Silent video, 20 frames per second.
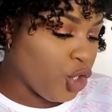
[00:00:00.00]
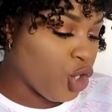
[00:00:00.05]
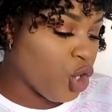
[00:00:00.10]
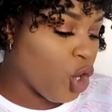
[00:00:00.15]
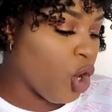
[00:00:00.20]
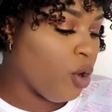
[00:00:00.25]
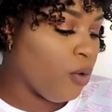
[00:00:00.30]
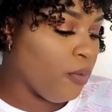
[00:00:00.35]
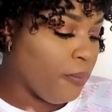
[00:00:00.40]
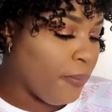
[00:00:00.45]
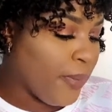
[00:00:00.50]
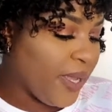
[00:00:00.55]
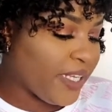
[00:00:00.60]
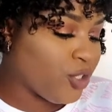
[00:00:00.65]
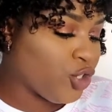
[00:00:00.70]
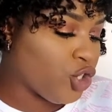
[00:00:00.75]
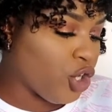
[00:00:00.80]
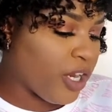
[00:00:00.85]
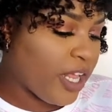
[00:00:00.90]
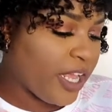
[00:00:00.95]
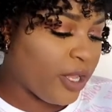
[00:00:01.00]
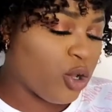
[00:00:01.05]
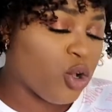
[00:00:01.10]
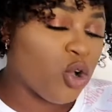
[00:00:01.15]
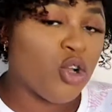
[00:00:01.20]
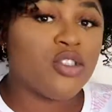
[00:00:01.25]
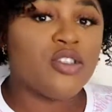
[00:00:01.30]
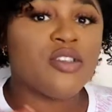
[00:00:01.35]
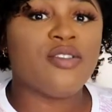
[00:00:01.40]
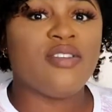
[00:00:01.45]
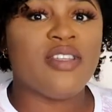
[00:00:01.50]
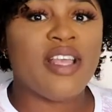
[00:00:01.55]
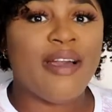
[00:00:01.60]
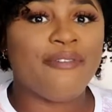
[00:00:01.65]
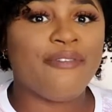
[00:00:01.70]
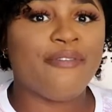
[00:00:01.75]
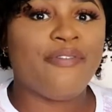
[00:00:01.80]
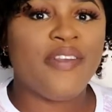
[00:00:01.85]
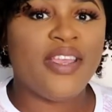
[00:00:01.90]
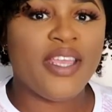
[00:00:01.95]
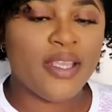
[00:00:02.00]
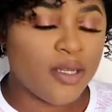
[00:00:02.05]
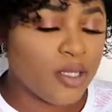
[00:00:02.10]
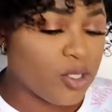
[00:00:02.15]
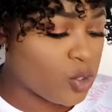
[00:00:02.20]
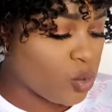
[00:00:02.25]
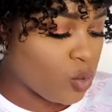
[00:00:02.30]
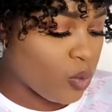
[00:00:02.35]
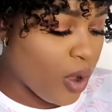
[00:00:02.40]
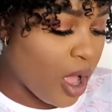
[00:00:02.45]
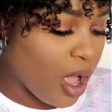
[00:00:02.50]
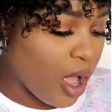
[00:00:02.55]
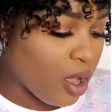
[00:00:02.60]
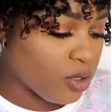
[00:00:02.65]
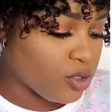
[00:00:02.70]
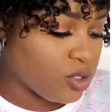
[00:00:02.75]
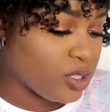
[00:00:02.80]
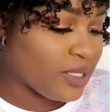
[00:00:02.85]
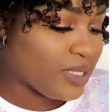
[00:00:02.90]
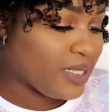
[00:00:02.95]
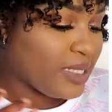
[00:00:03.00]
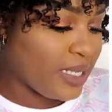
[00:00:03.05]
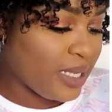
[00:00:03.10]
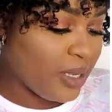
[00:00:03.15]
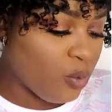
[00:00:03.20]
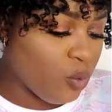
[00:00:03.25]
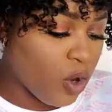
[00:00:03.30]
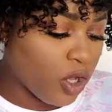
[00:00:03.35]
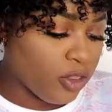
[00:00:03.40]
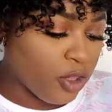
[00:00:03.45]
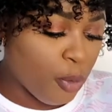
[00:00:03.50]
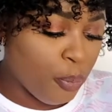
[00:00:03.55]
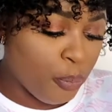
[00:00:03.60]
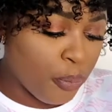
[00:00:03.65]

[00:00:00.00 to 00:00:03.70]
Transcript: you know, make sure that you go to their feed as well to see what they're